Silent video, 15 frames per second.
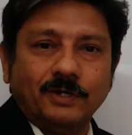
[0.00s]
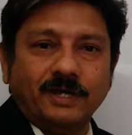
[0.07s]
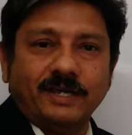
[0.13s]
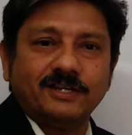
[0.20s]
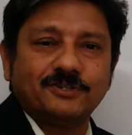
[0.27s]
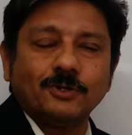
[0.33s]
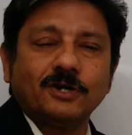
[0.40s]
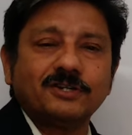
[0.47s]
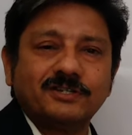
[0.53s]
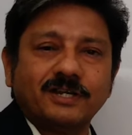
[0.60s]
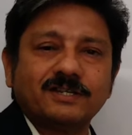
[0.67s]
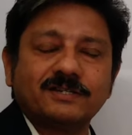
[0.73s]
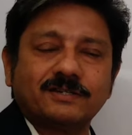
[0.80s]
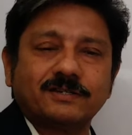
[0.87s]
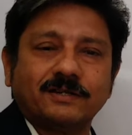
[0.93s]
It's not
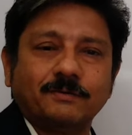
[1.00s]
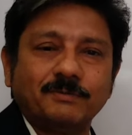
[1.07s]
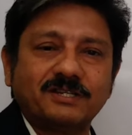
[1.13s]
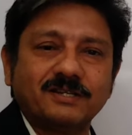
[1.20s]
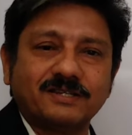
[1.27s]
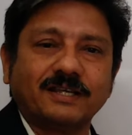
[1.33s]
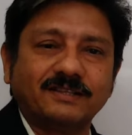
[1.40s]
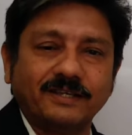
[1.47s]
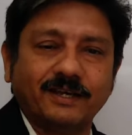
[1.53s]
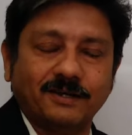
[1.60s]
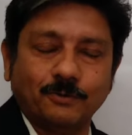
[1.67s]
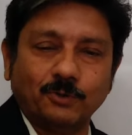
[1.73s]
just Mr. Satya who